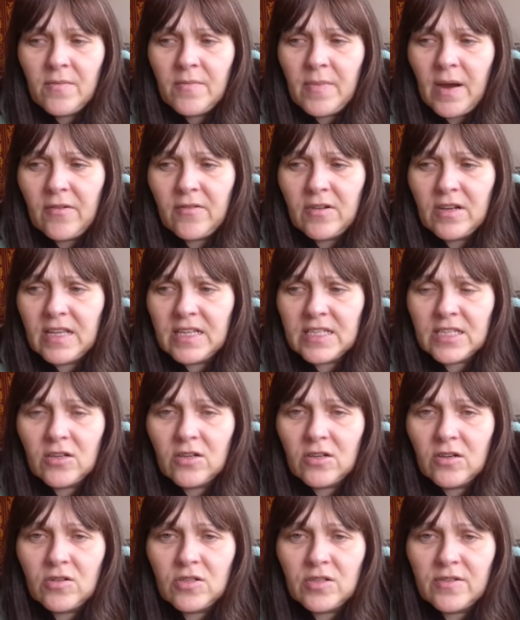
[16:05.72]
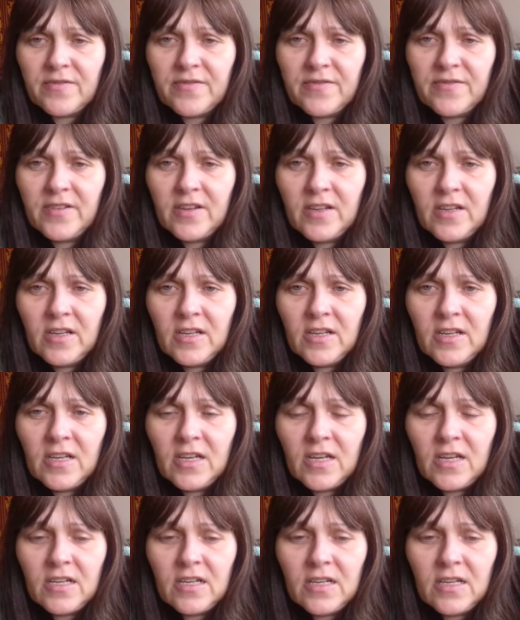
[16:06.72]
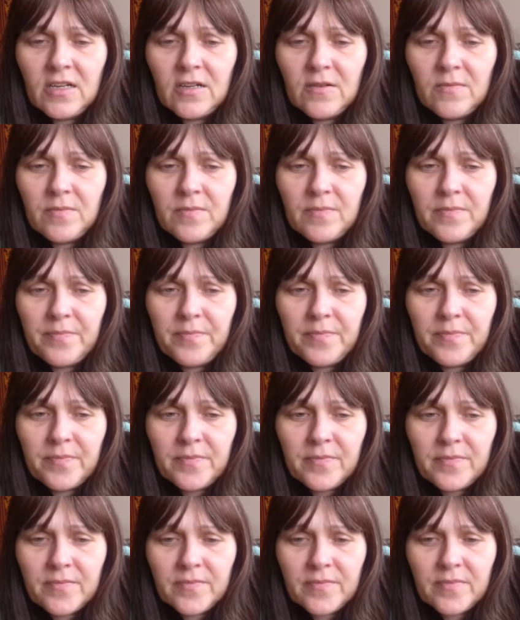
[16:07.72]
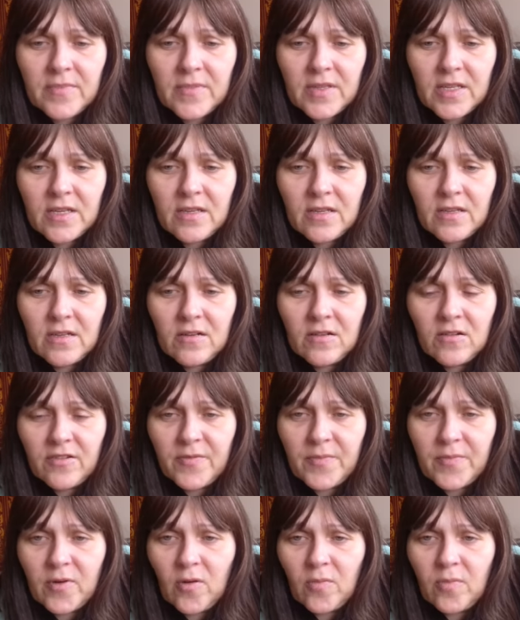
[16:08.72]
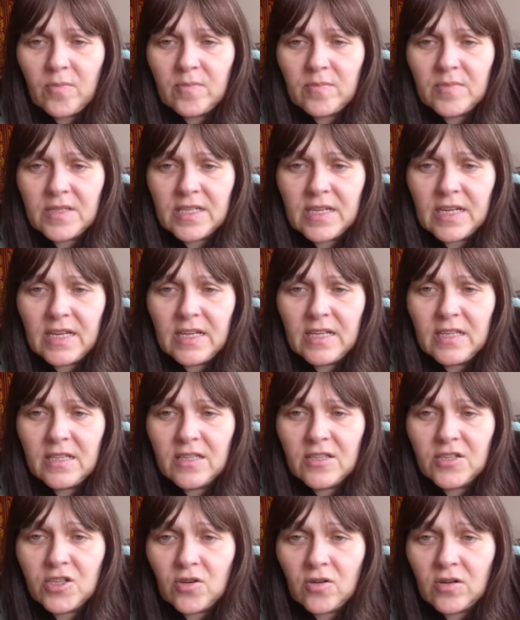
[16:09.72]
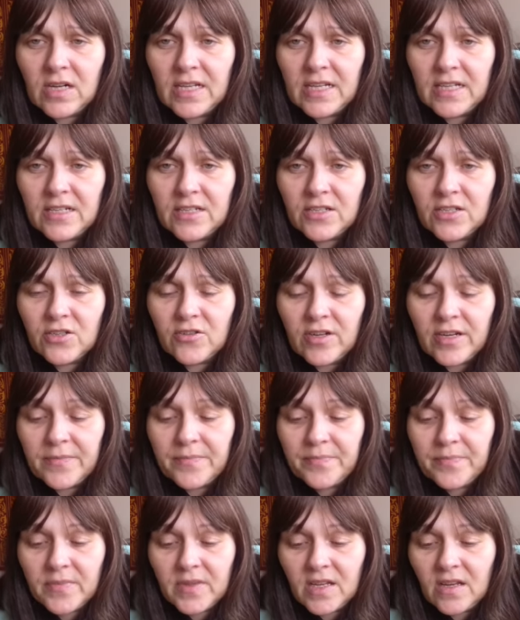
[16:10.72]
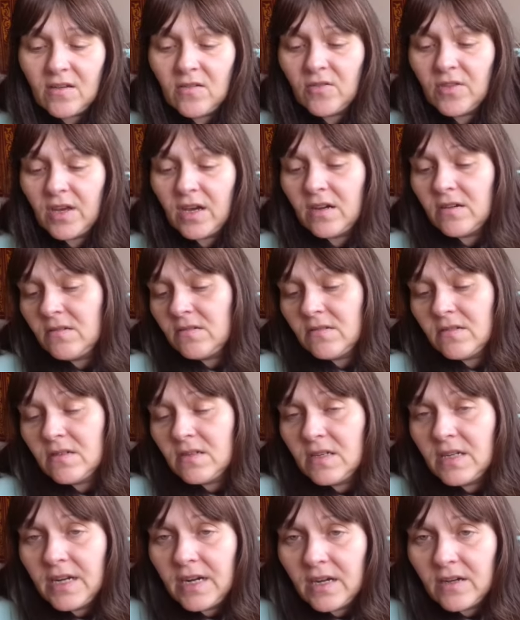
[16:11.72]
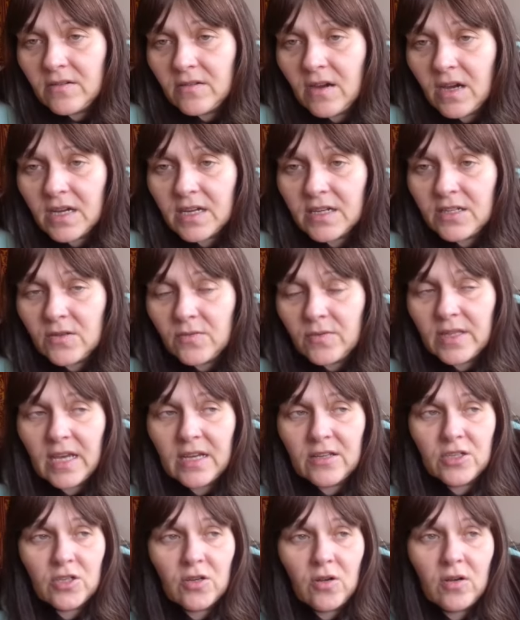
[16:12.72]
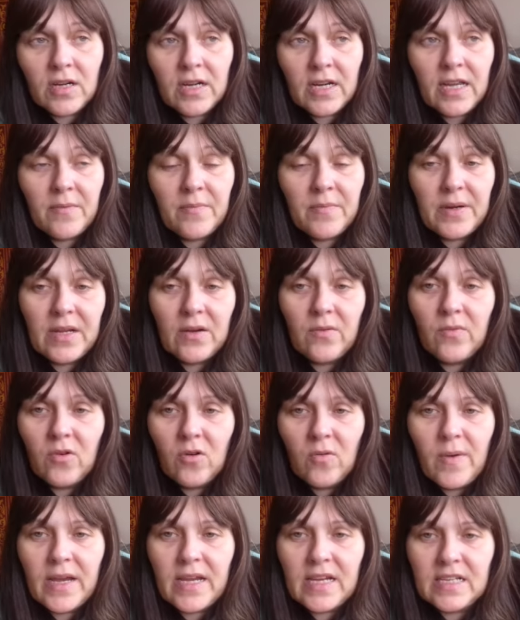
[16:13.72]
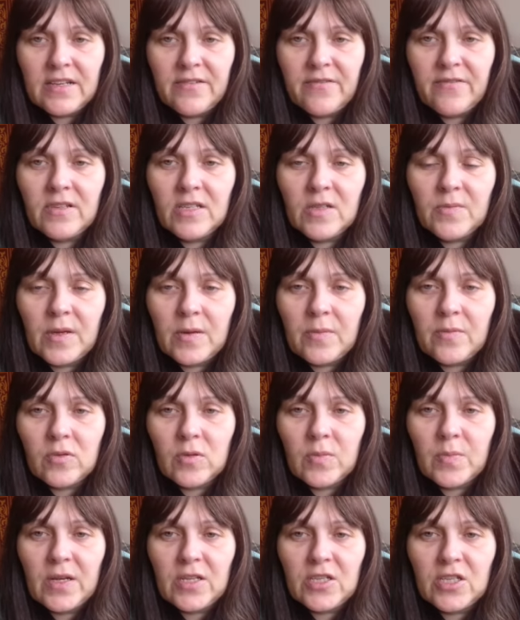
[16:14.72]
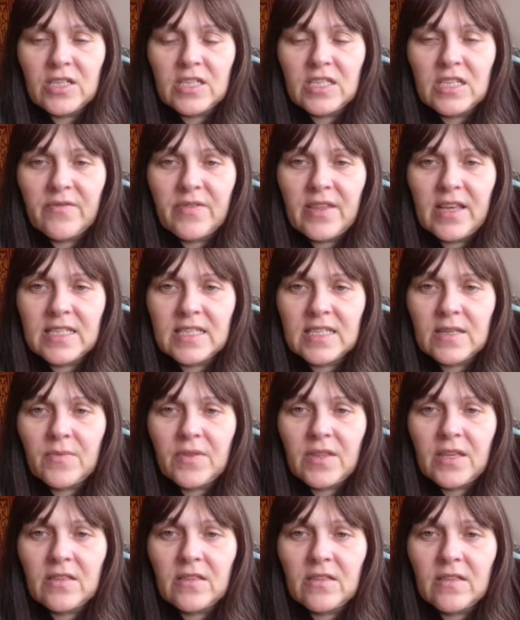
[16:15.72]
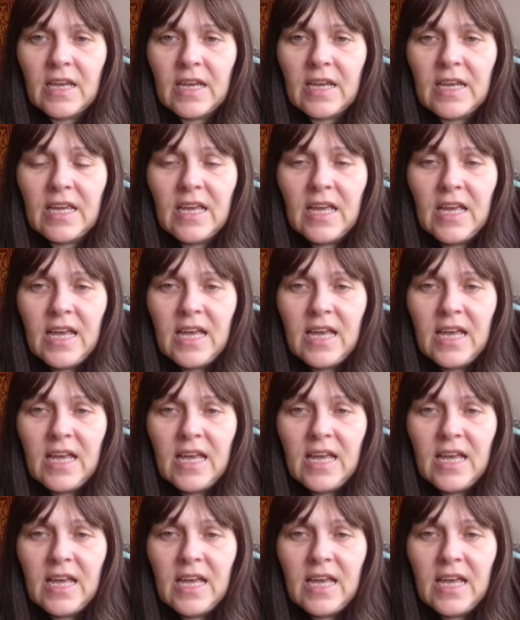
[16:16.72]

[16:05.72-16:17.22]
Apparently, there's a lot of um, a lot of problems in the chocolate industry. Although, you know, I could do without chocolate, but it will make a difference to people's budgets if that's something that they